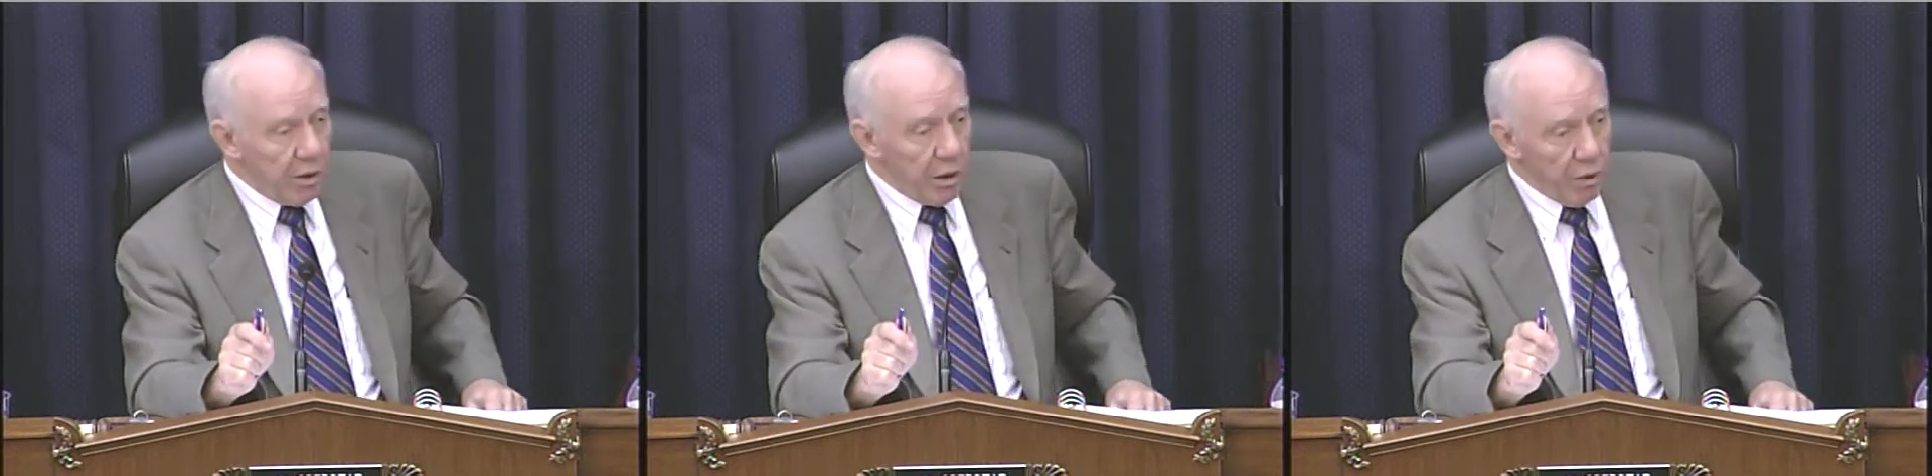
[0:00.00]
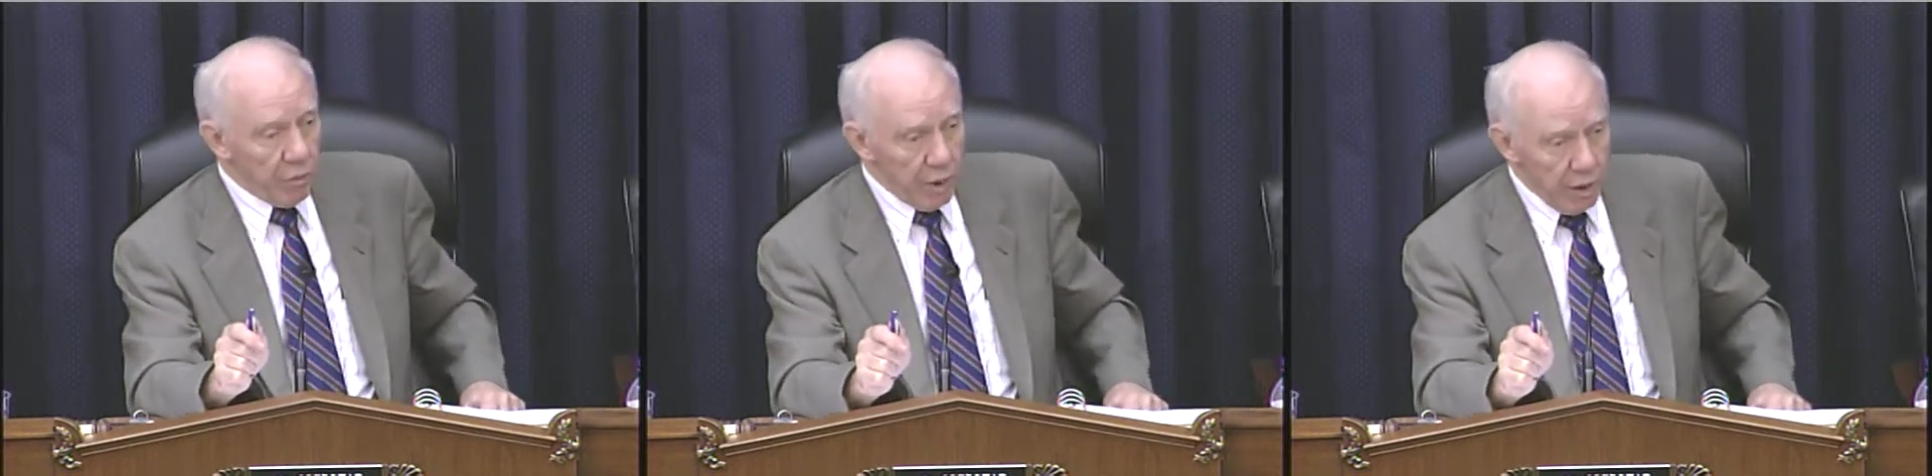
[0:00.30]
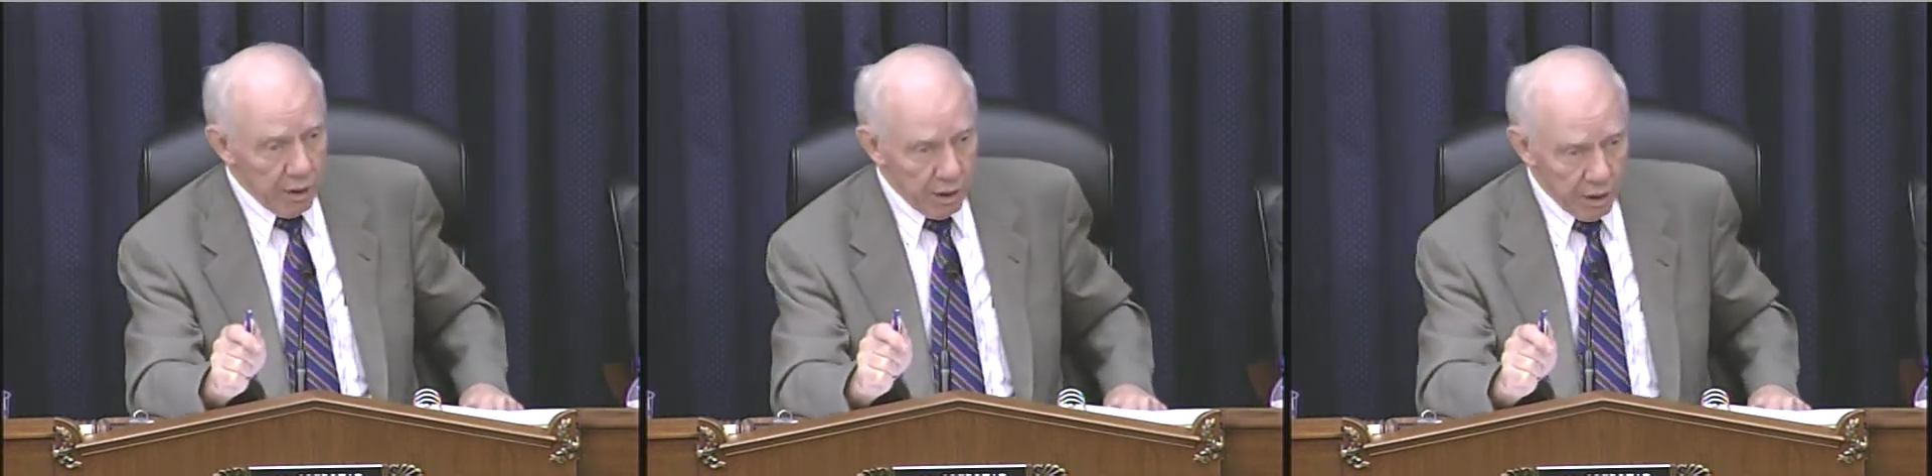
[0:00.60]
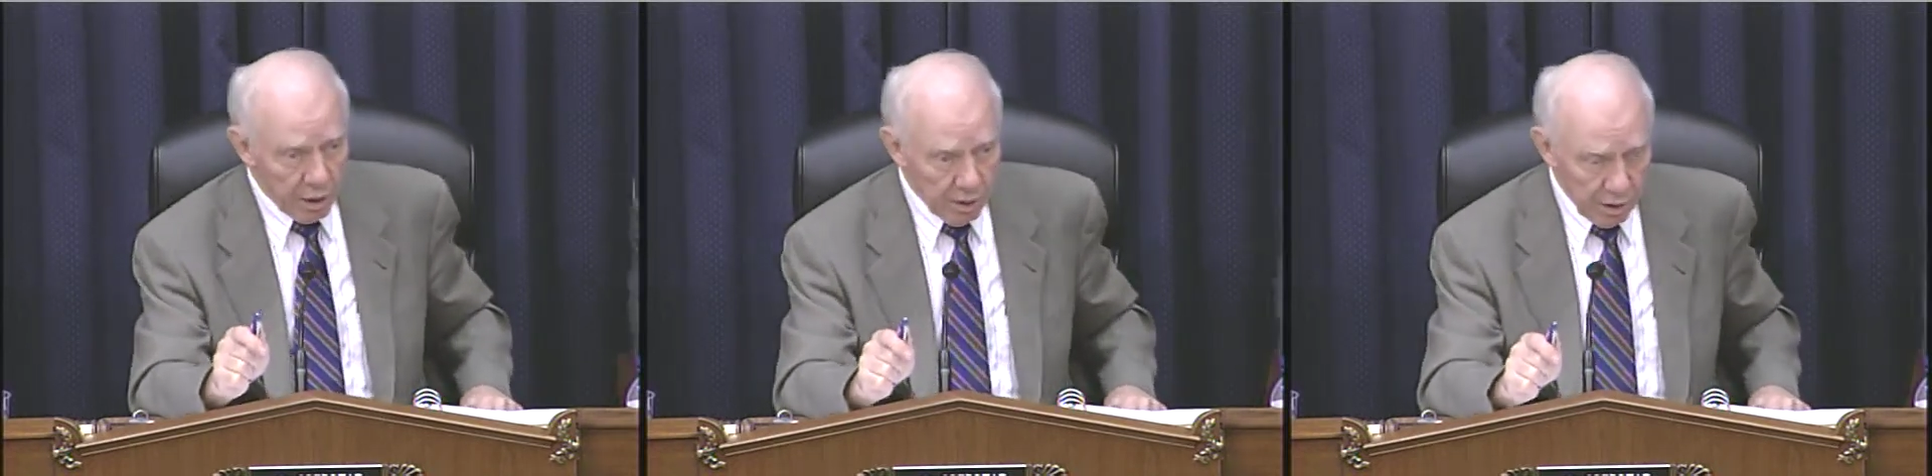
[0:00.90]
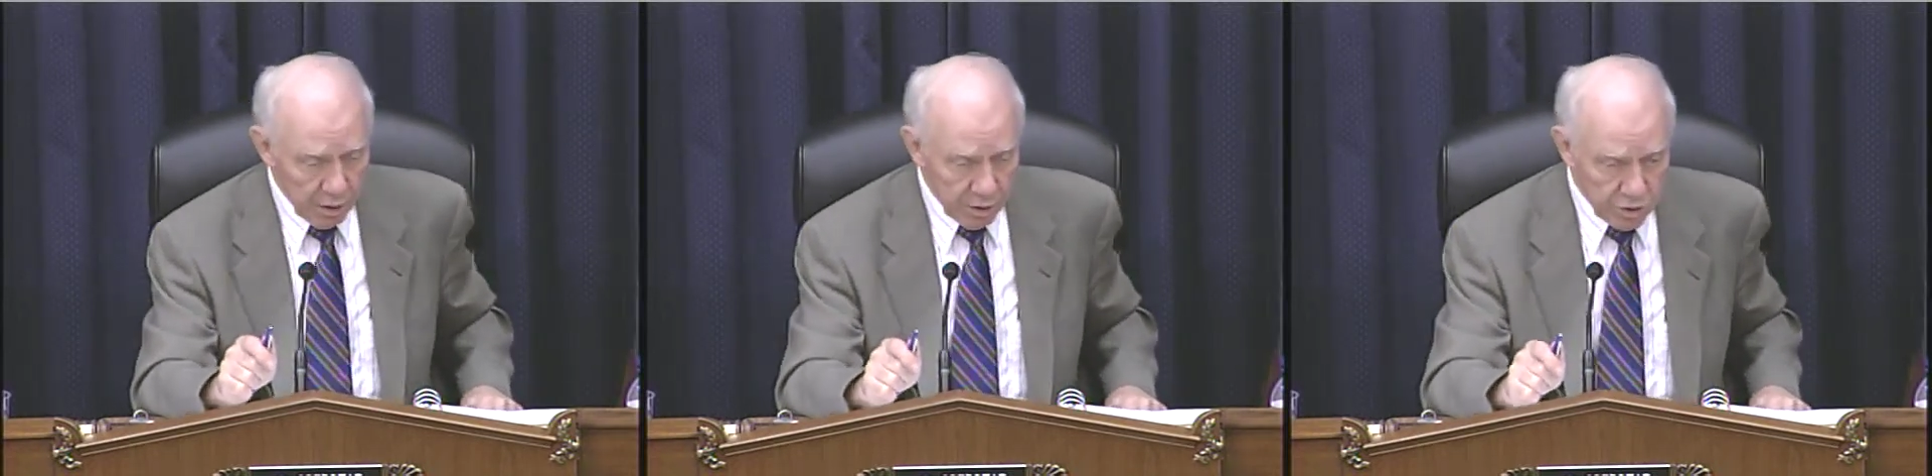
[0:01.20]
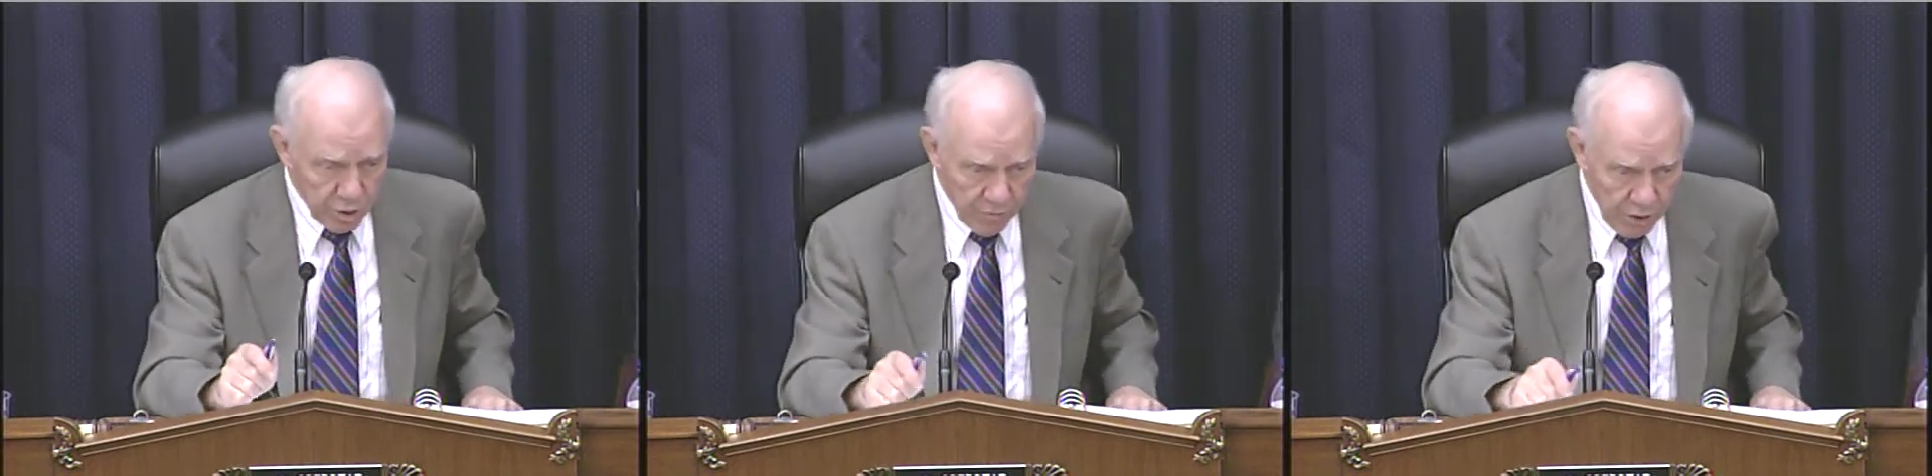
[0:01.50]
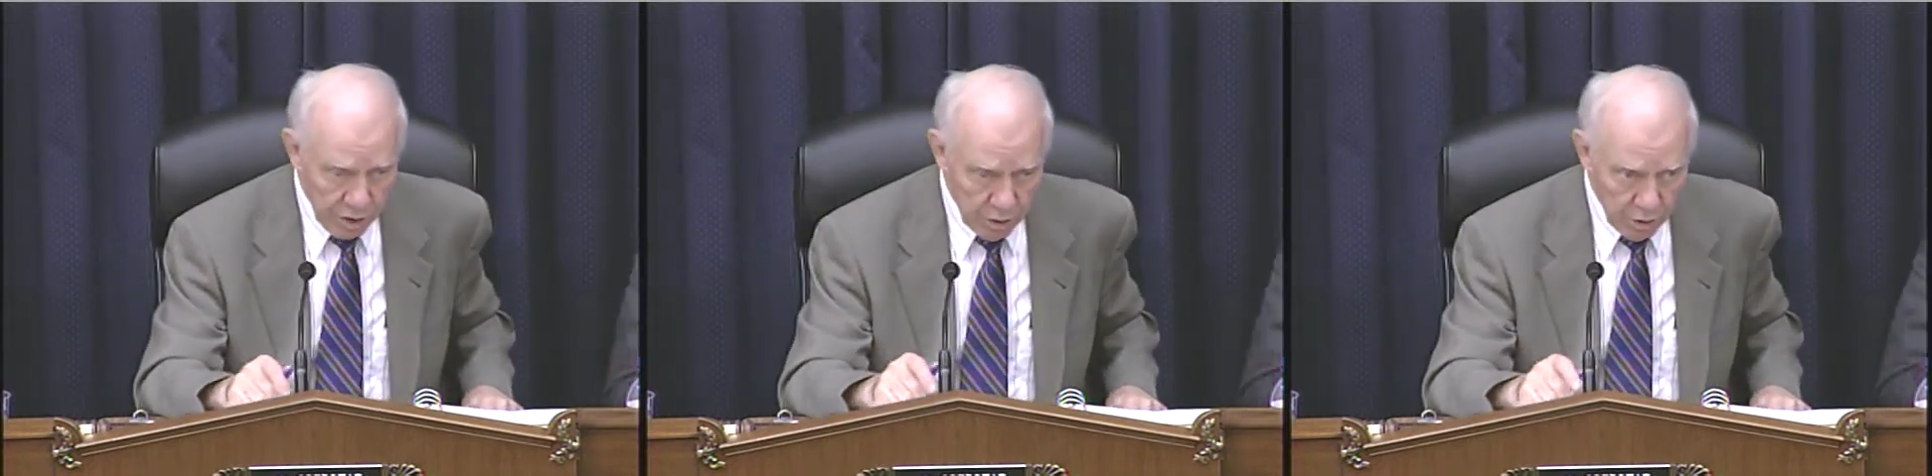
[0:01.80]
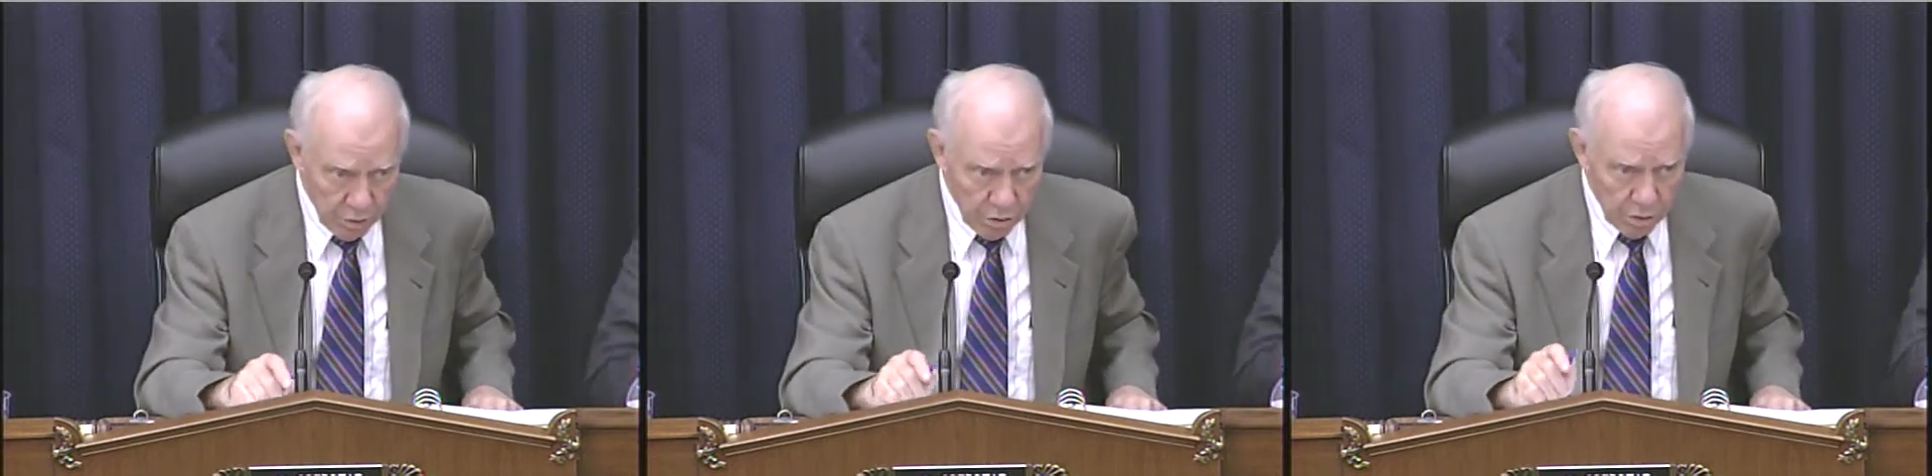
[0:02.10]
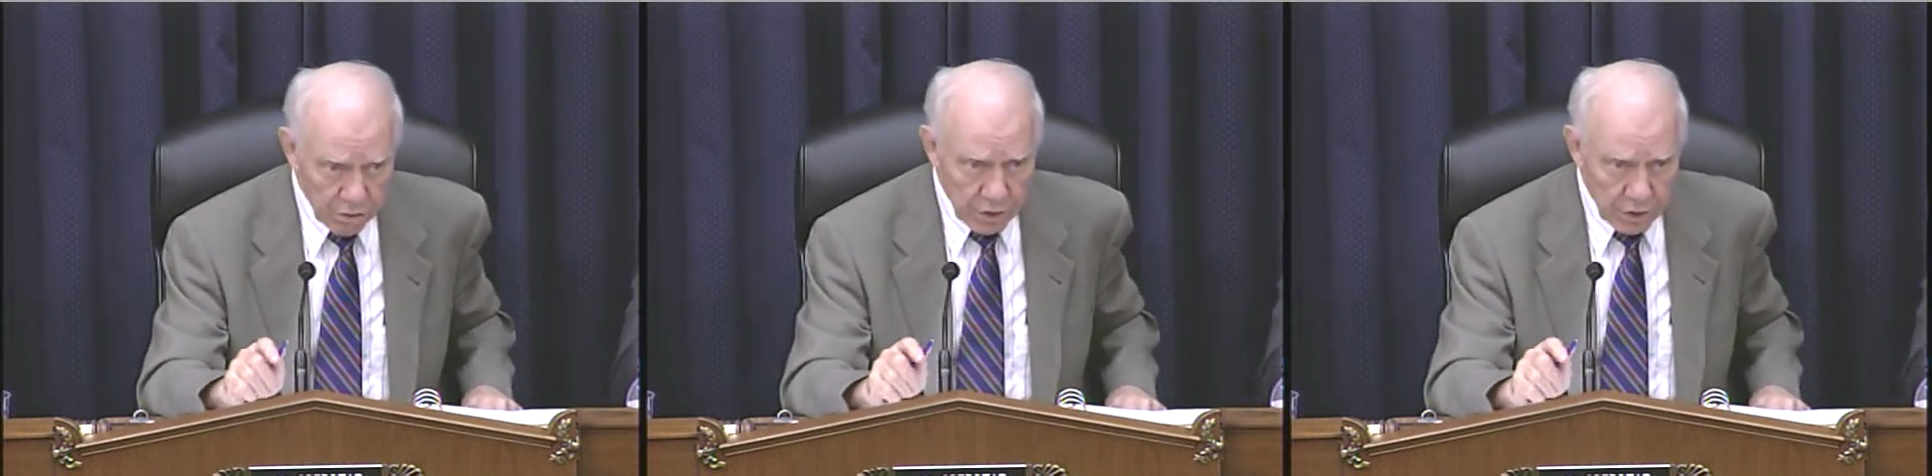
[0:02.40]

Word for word: Uh, we uh, uh surveyed all